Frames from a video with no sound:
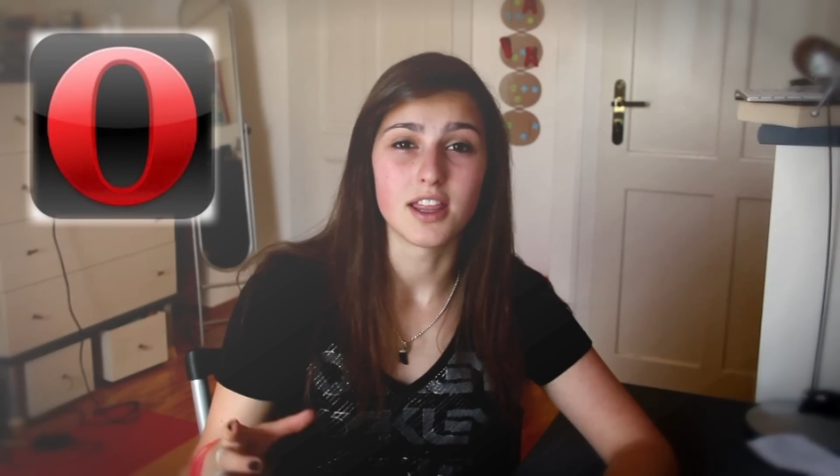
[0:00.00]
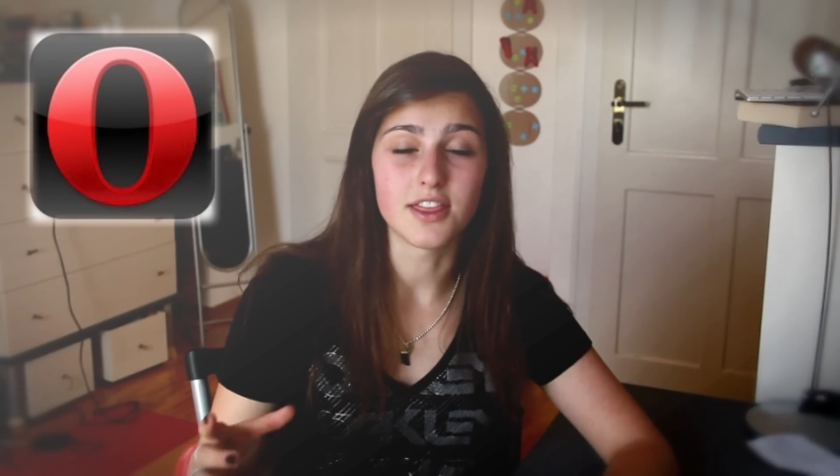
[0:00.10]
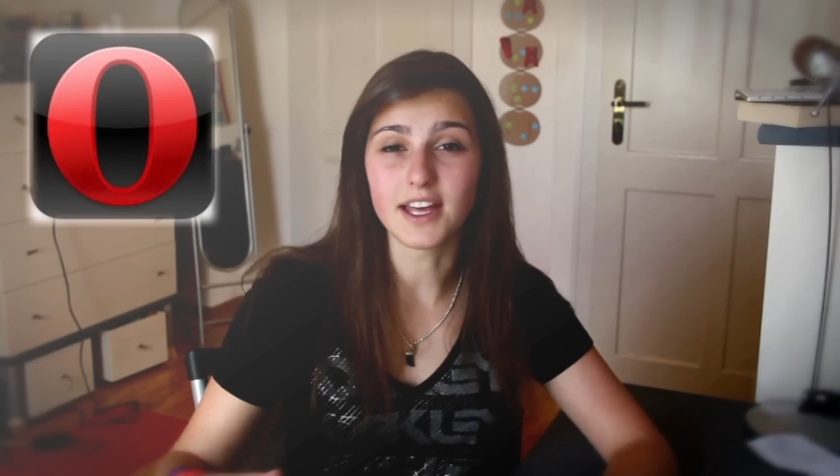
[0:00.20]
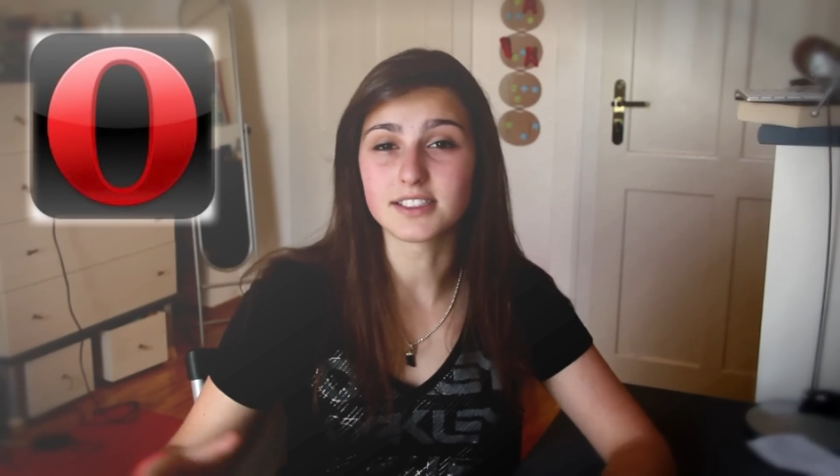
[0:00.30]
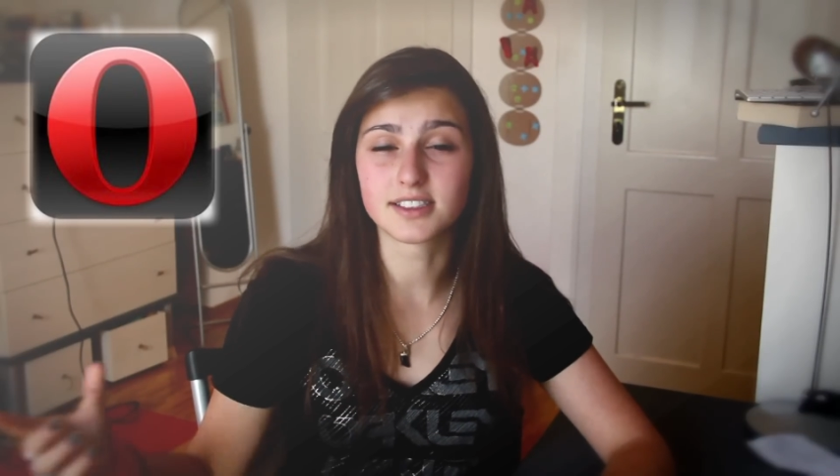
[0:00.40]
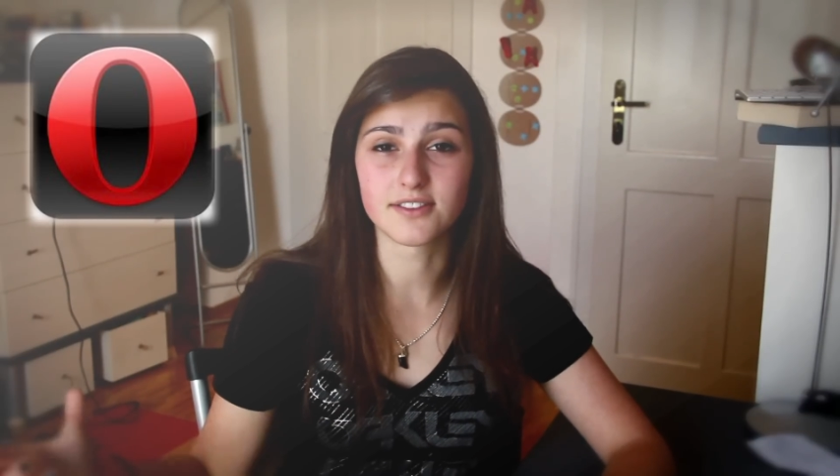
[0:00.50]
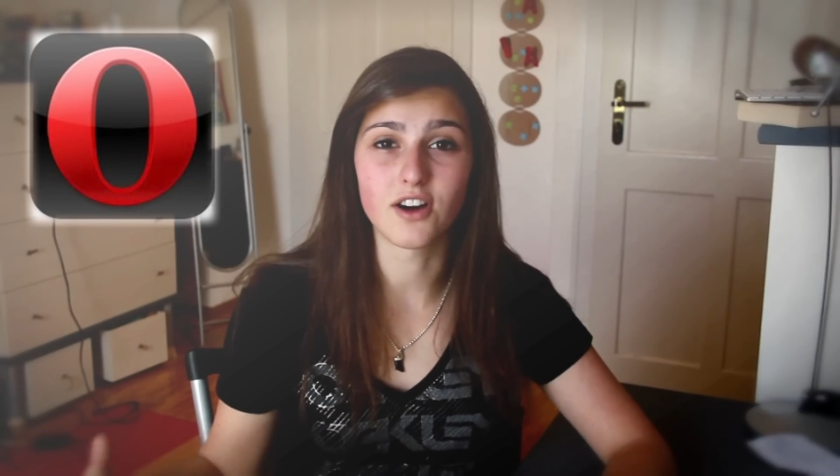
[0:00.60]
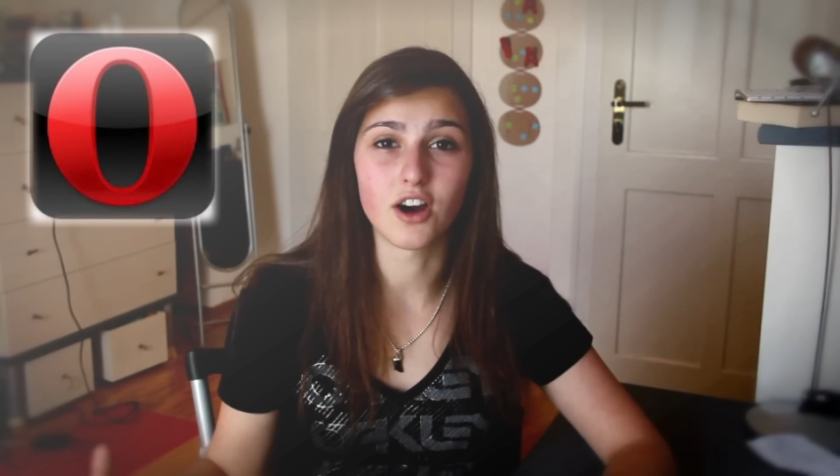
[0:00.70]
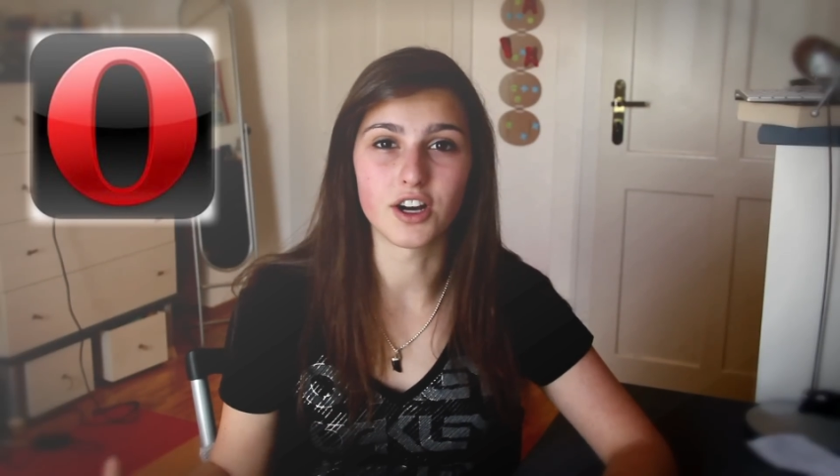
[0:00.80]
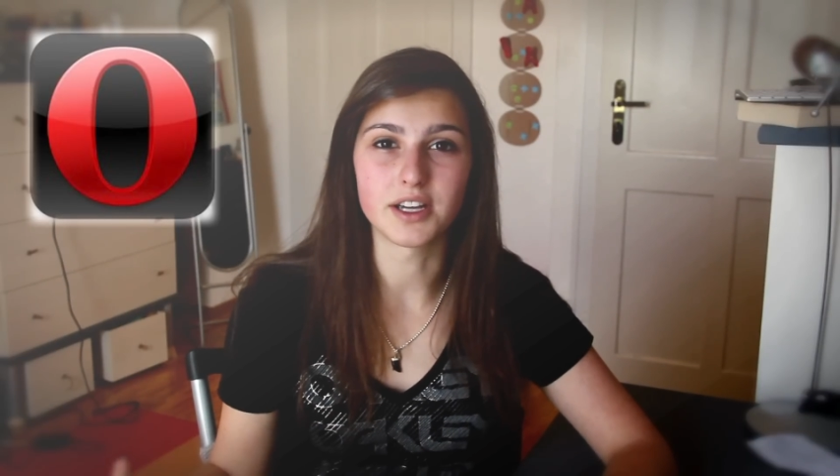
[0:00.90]
than
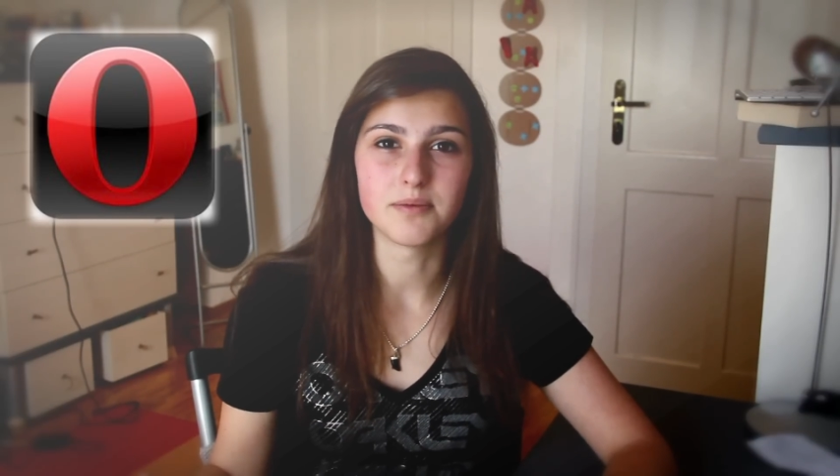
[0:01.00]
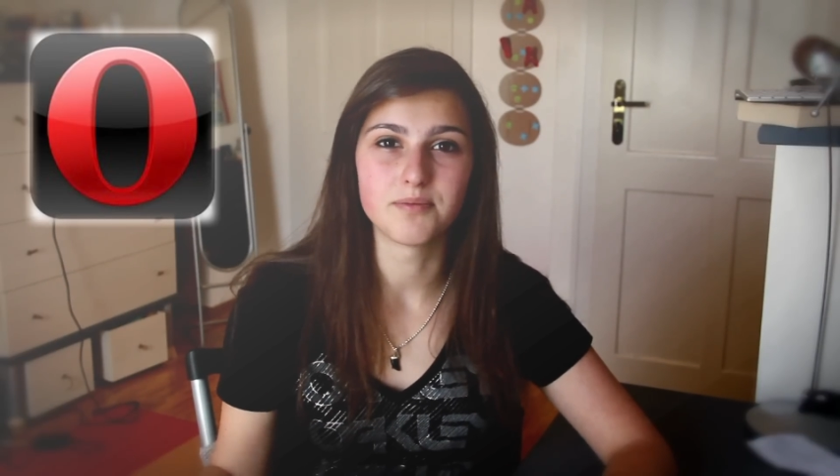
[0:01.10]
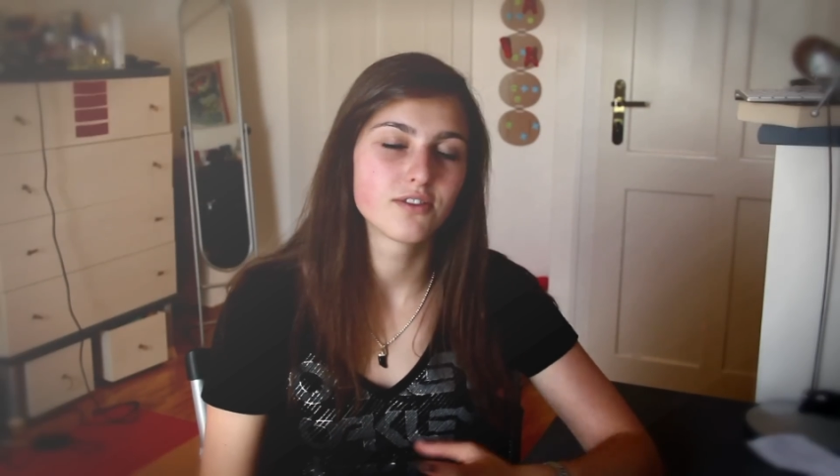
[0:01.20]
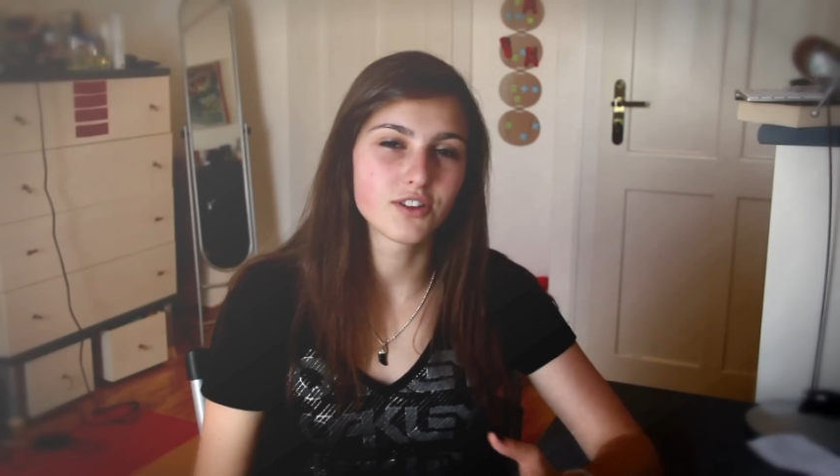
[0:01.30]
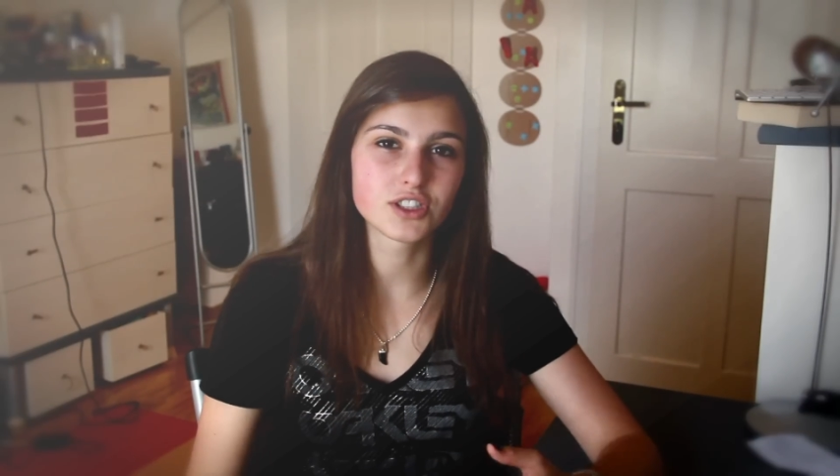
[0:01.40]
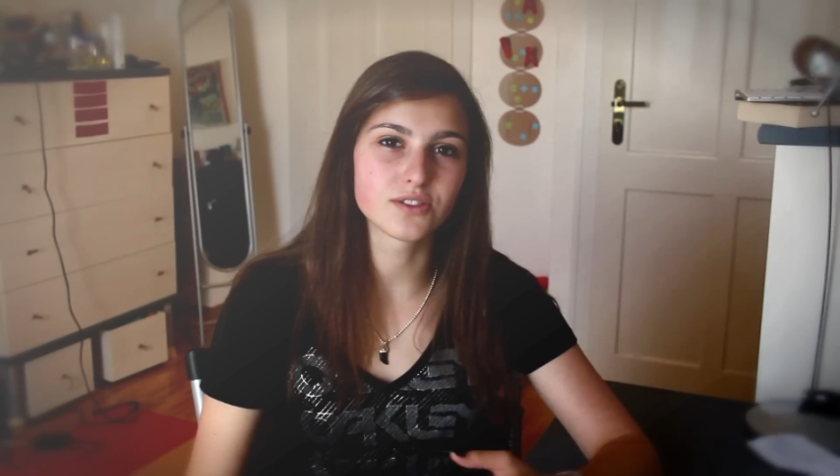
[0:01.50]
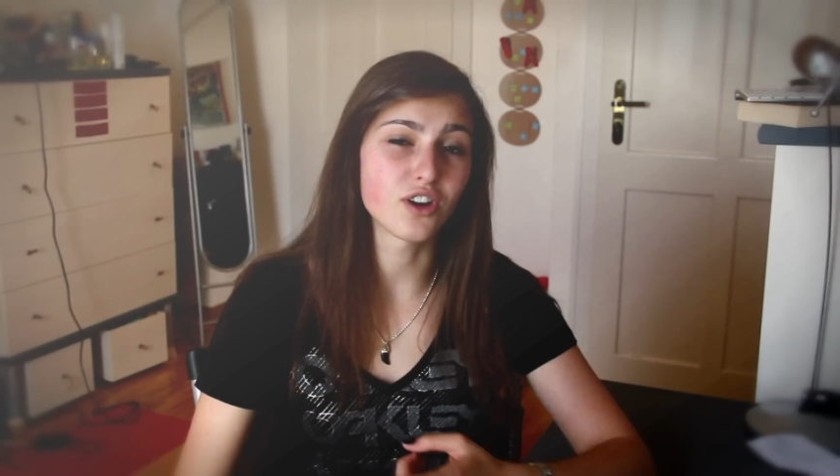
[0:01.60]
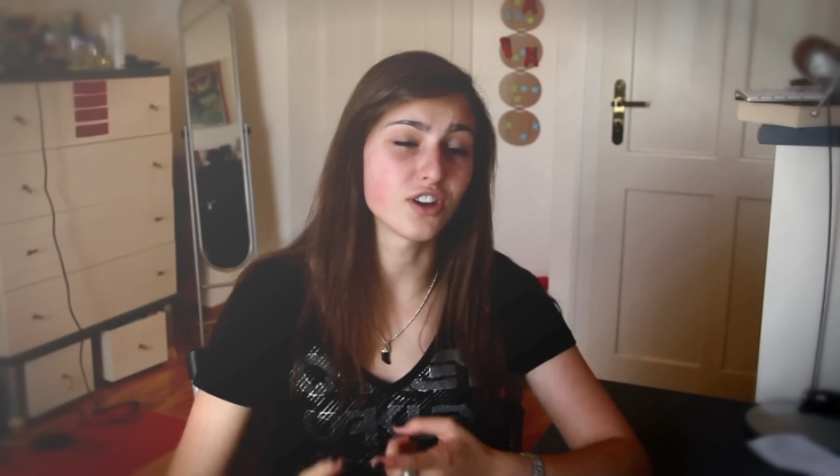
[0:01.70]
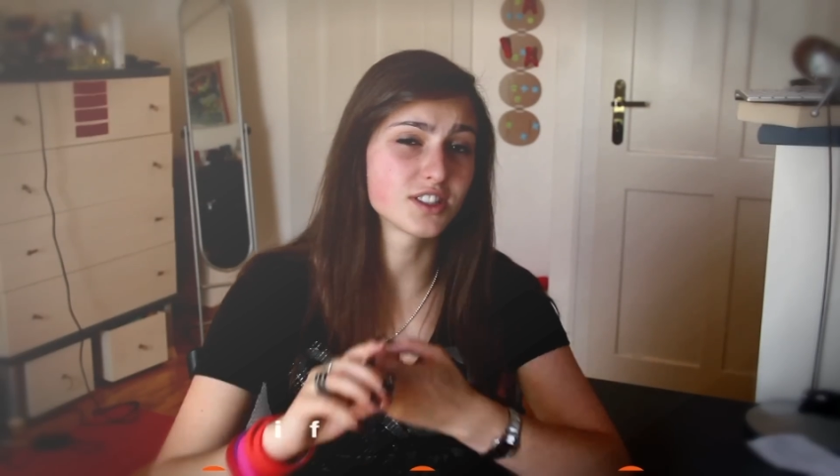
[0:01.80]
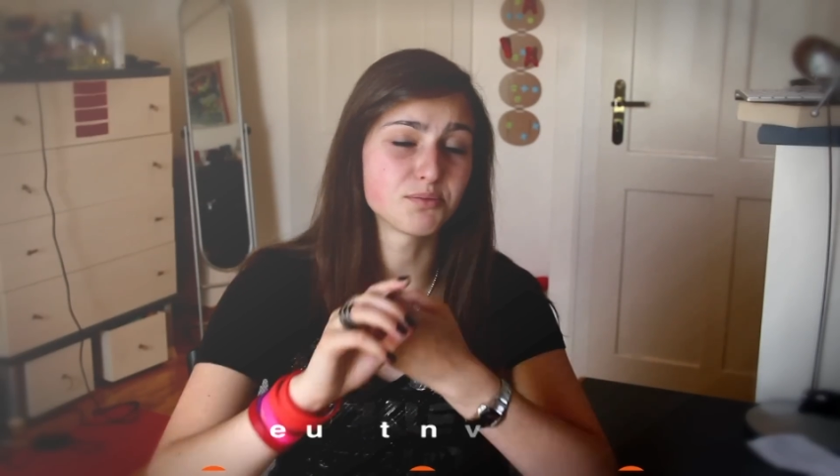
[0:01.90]
Safari. First of
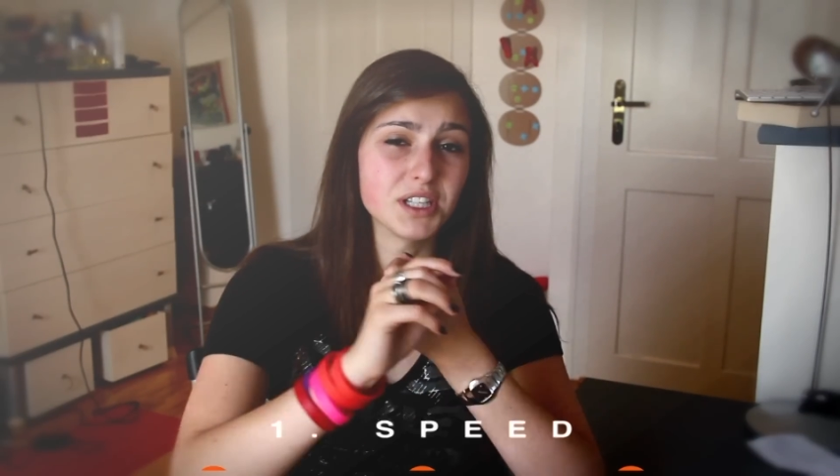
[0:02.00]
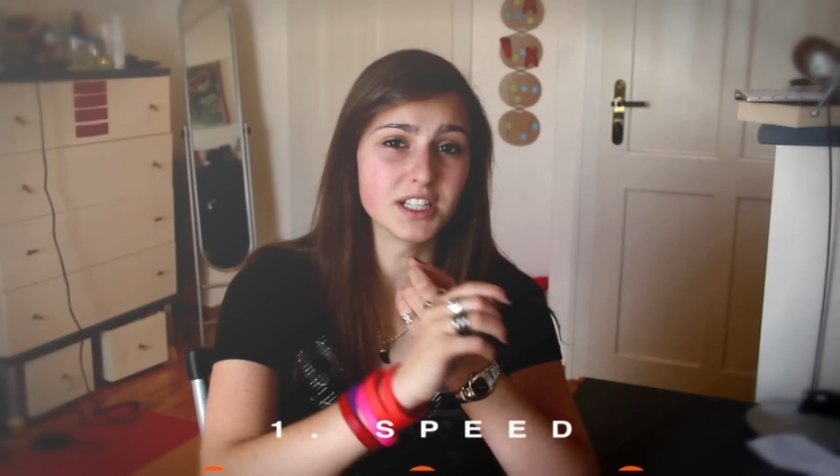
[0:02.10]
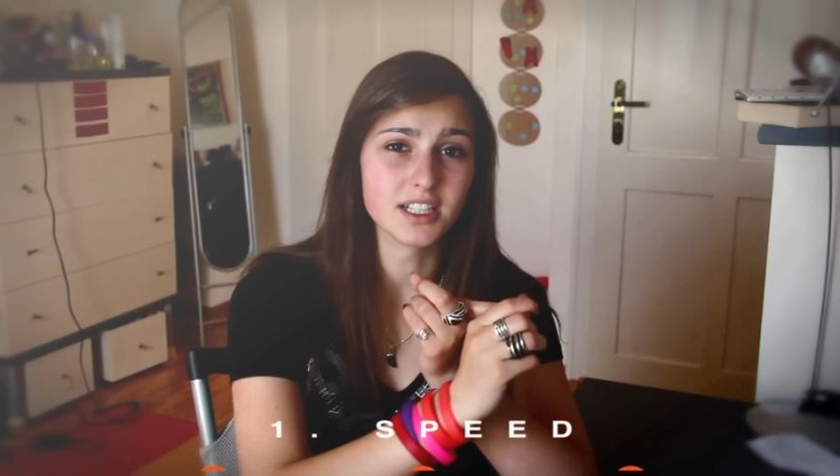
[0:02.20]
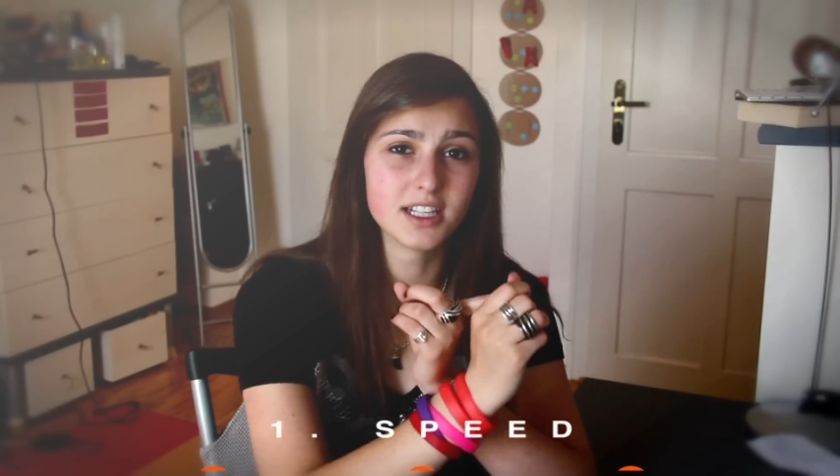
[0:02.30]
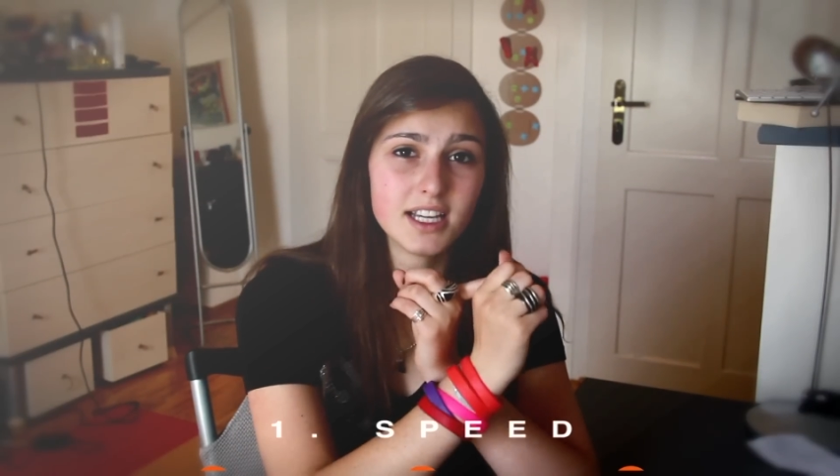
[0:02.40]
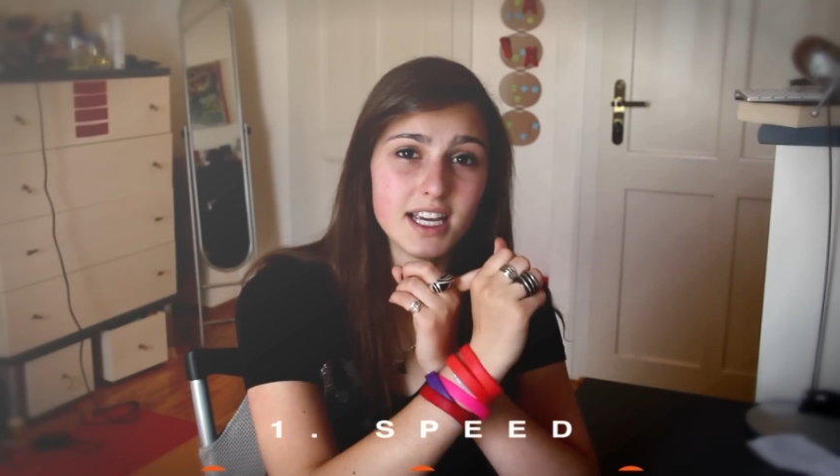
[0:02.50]
all, speed.